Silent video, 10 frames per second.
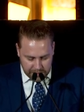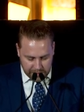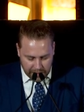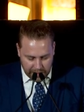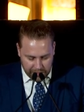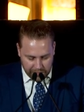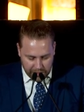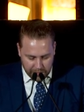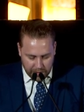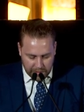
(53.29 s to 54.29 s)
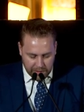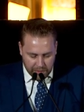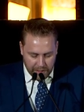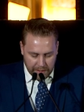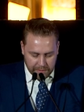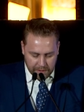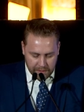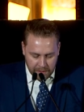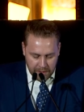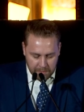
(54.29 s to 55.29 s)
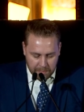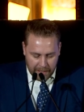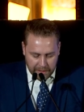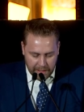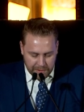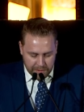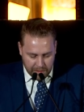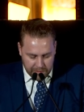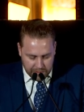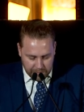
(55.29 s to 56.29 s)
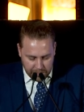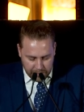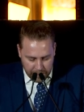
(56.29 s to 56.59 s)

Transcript: that they live in a world created by nationalism,